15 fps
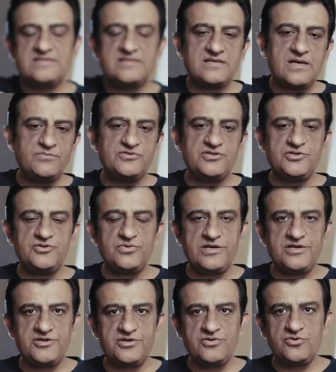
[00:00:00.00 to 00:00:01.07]
some
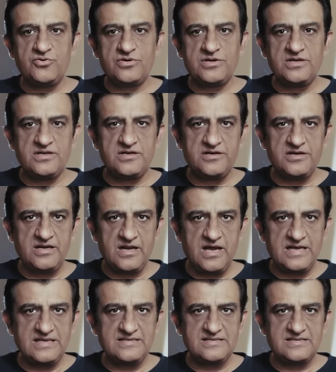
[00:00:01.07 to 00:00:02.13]
situation, you're going to
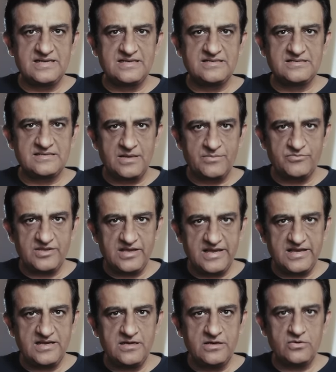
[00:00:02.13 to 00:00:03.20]
realize that
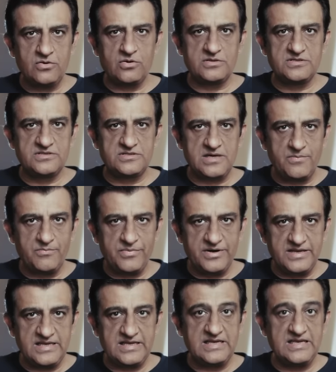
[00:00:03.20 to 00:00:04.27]
something or
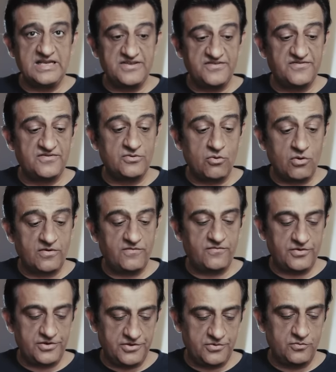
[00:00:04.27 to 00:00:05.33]
somebody is not
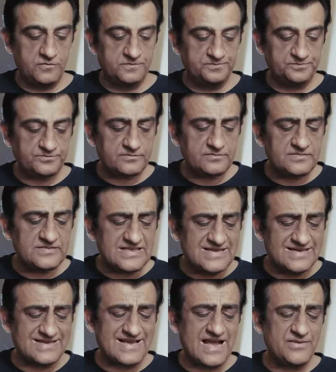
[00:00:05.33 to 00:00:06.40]
for you.
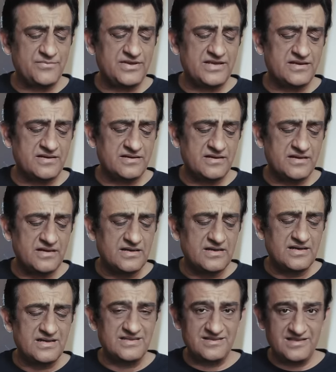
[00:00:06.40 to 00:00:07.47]
It can be a,
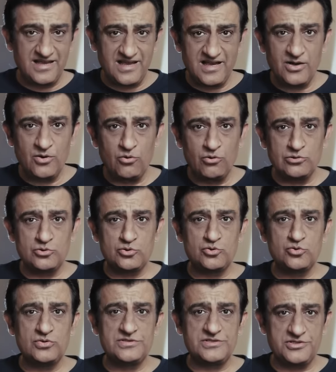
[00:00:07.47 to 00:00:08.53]
a thing
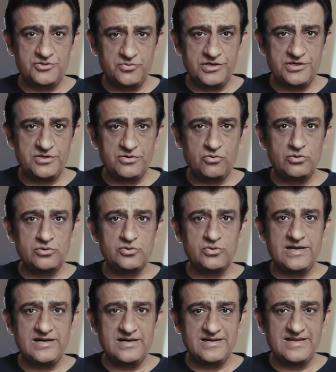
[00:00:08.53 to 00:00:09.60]
also, a situation also,
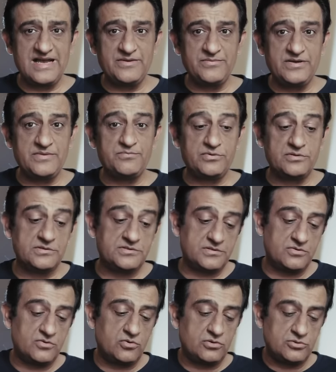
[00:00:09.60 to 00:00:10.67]
and it can be a
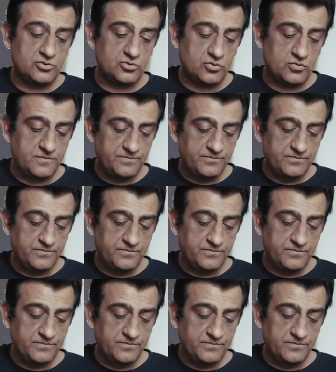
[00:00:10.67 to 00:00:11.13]
person also.